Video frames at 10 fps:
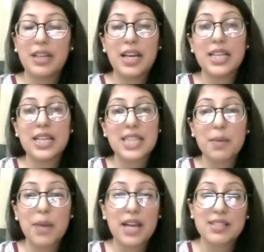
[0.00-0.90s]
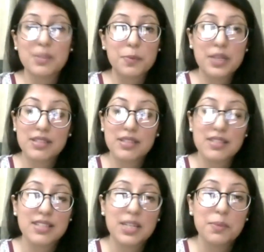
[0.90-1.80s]
I'd say I'm as surprised
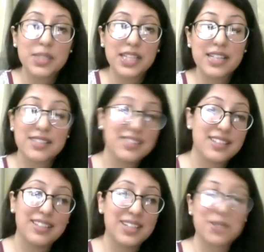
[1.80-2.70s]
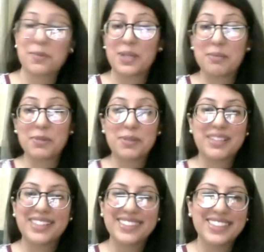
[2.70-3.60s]
as anybody else that that's what I'm doing
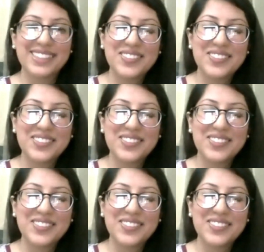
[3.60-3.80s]
right now.